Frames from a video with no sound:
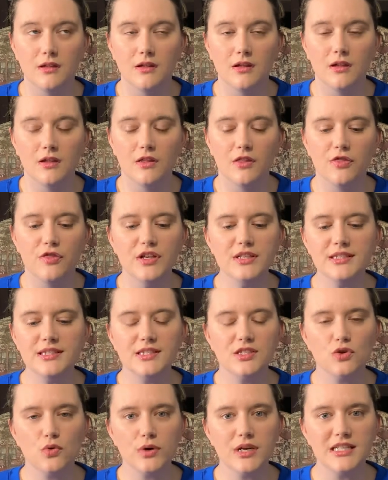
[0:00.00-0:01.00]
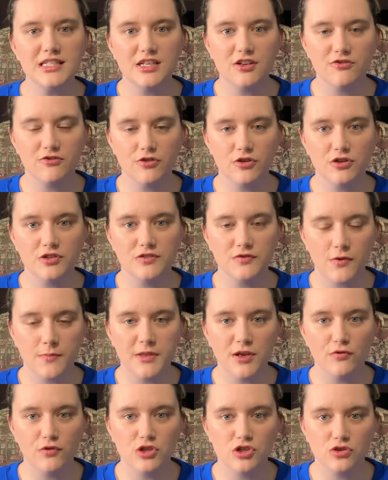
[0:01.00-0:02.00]
this story differs from the
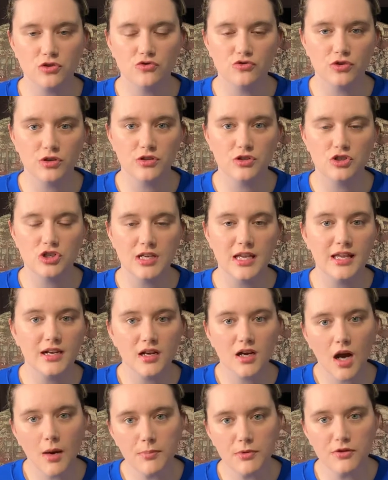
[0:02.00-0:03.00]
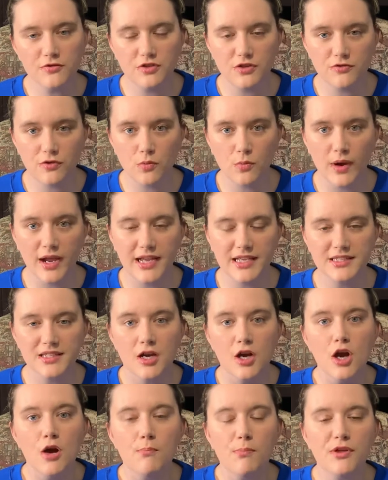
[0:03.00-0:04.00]
original trilogy in a couple of different ways,
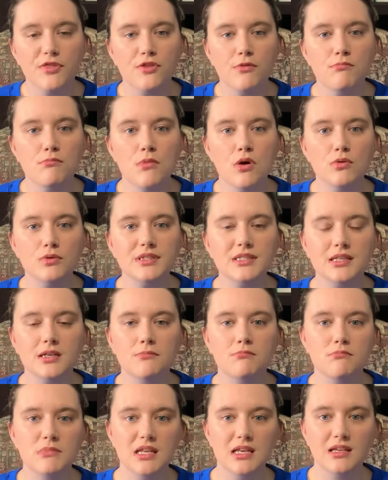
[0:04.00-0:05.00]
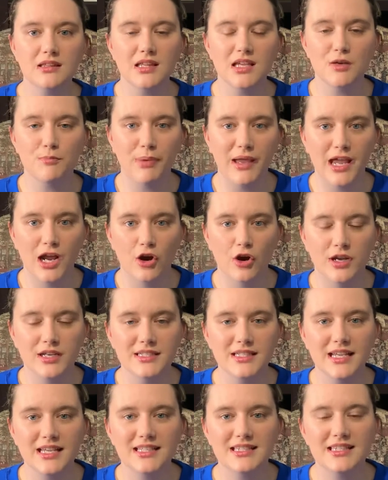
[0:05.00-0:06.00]
but the most immediately apparent
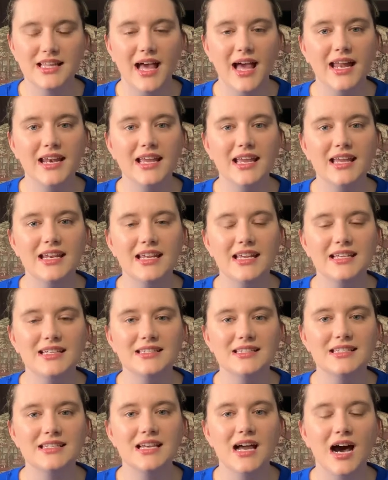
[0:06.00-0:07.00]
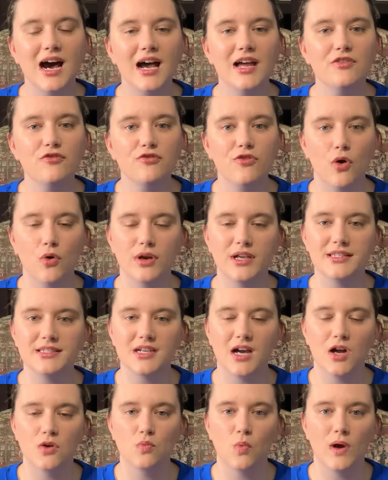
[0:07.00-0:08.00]
is that it is not focused
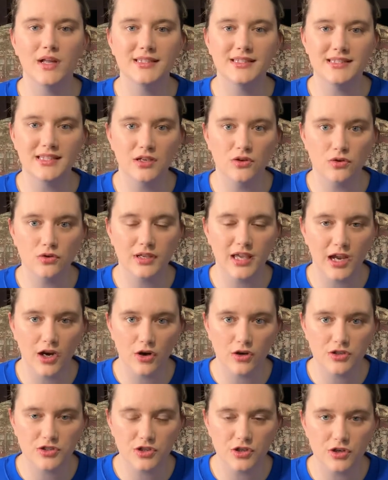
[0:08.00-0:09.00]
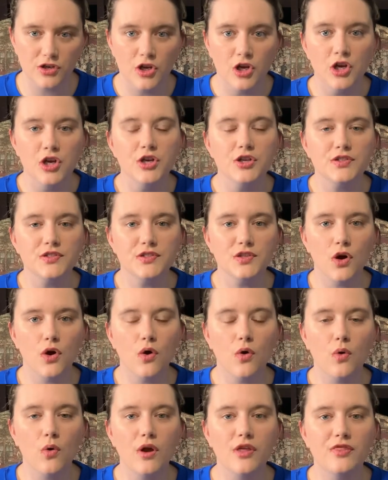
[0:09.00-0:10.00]
on one single character.
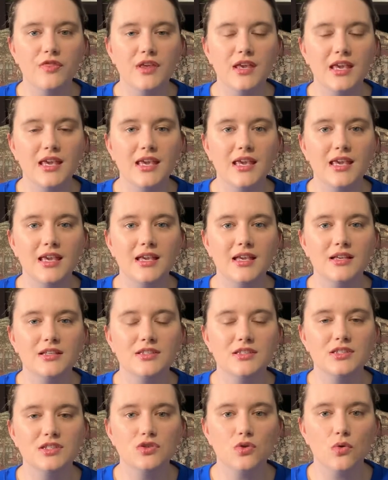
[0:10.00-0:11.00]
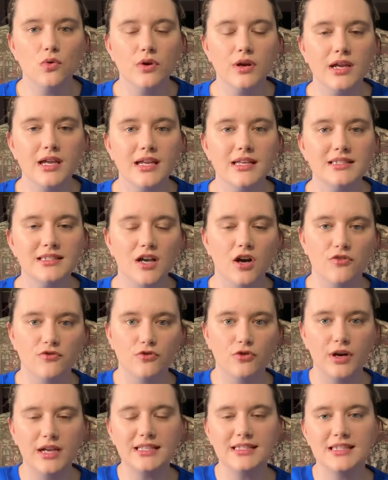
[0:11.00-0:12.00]
So the stories of
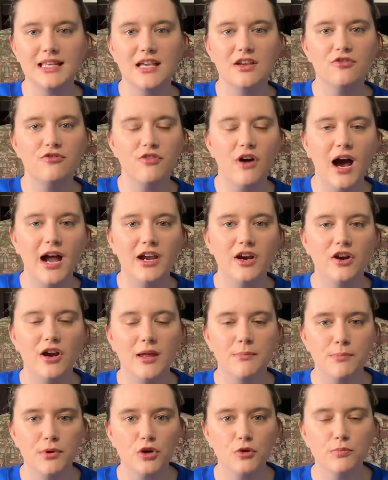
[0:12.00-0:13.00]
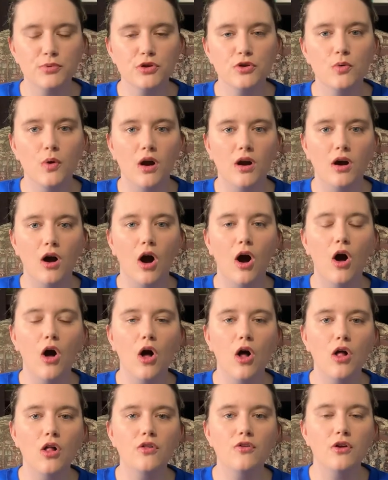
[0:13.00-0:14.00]
Graceling, Fire, and Bitterblue are
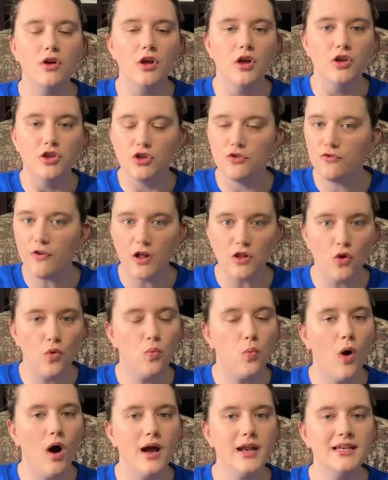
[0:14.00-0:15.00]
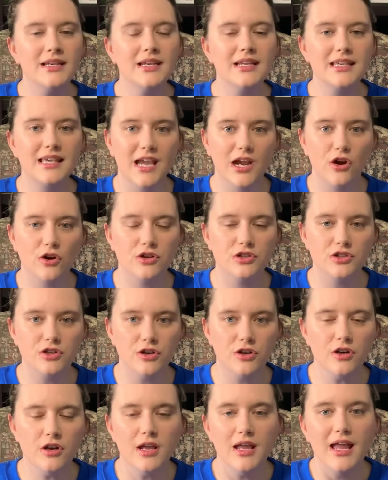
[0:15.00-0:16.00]
all, you follow one
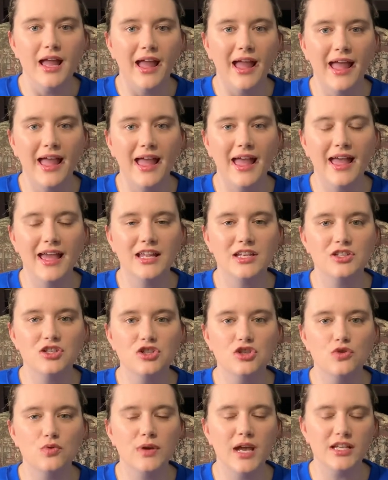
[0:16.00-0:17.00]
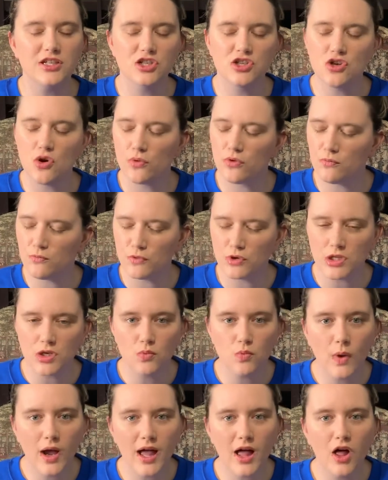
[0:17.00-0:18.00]
character and you get to know them really
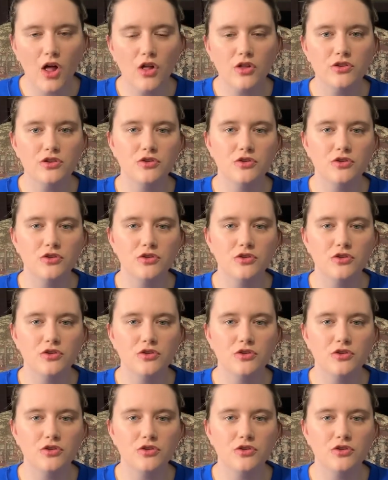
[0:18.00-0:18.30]
well. You